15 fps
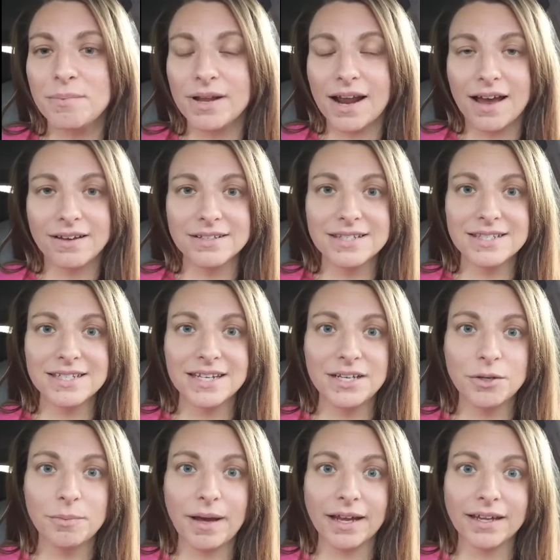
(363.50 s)
But I'll
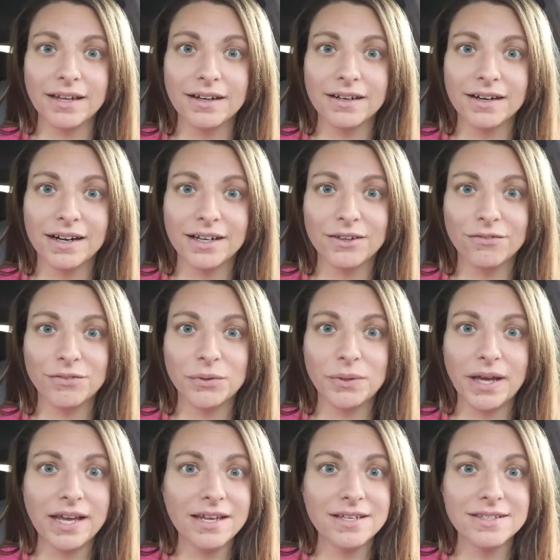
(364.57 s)
see you back here in a few
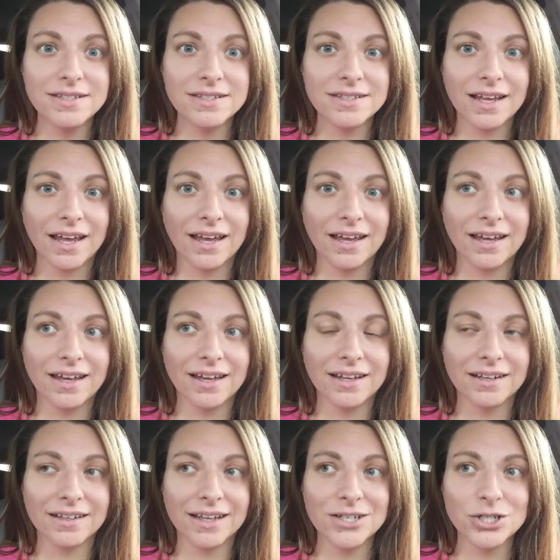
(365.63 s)
days
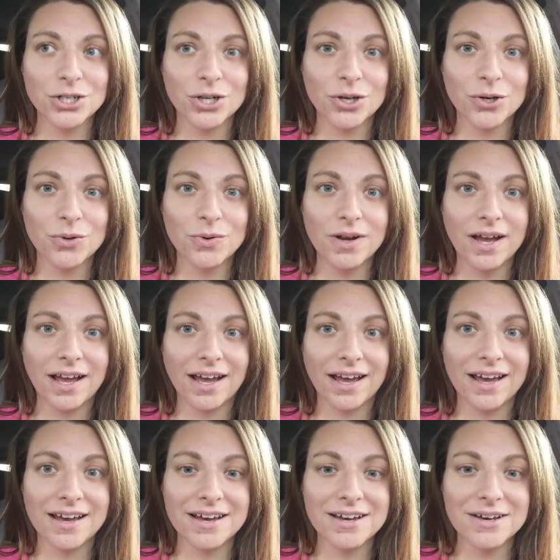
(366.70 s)
and let you know
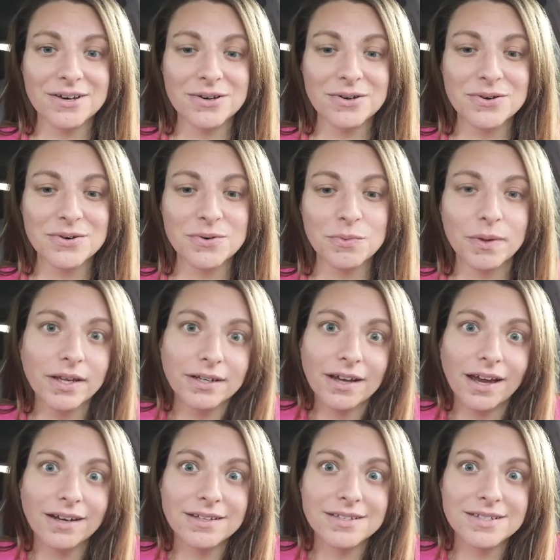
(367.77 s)
how week
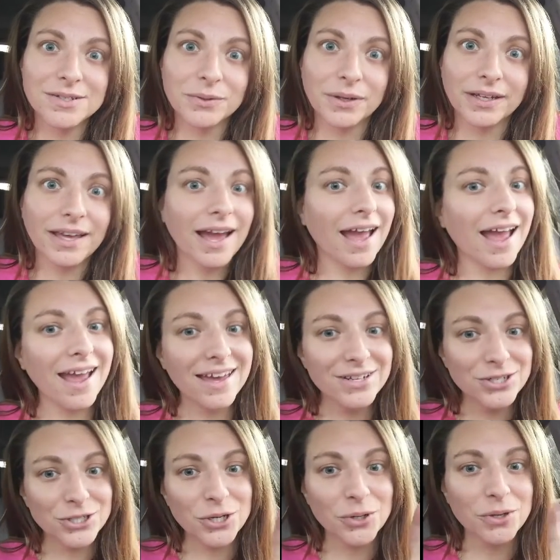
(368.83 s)
nine is doing
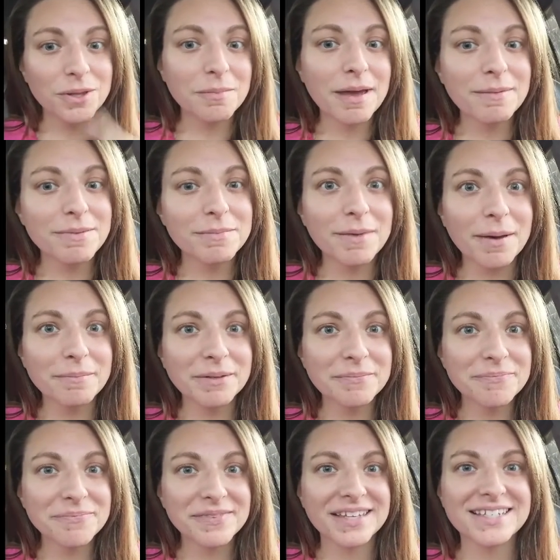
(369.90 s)
and show you the baby bump.
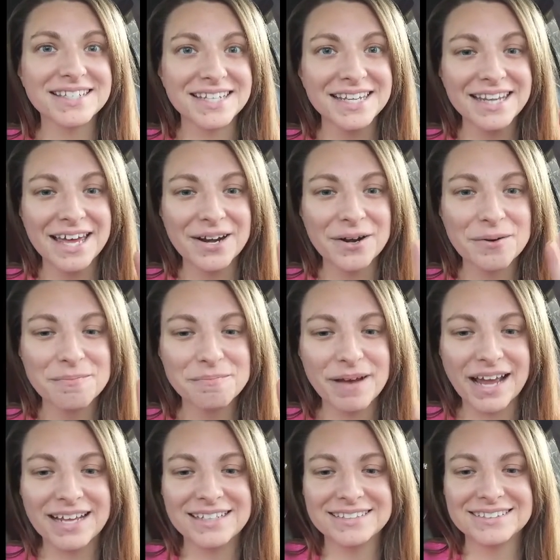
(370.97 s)
See you later.
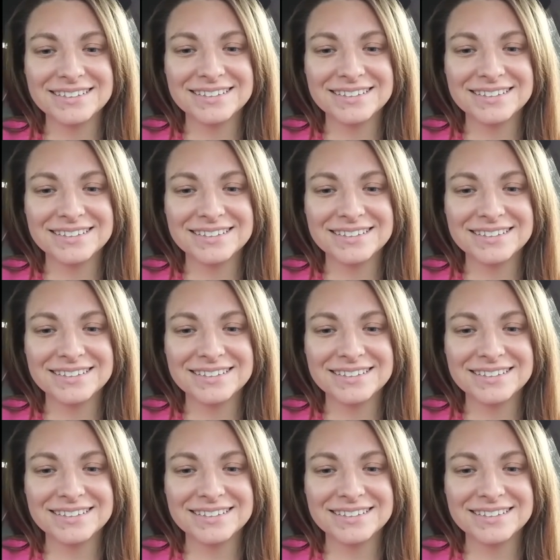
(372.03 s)
Bye.